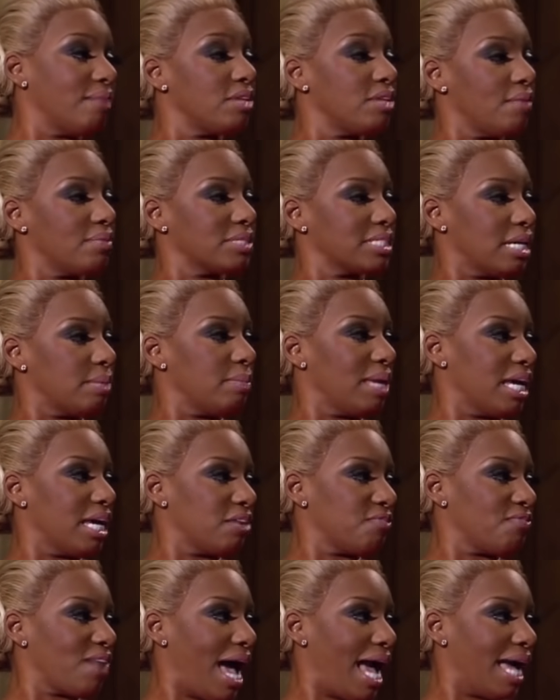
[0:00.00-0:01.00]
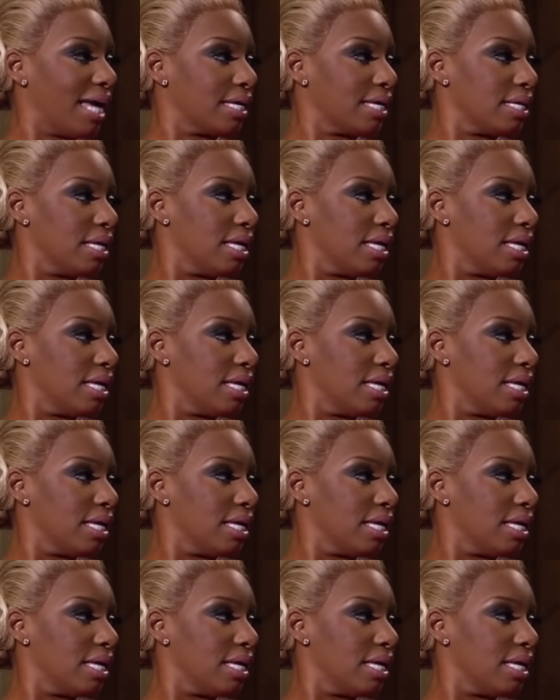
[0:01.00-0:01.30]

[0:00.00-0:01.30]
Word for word: Have you ever seen me First in a fight?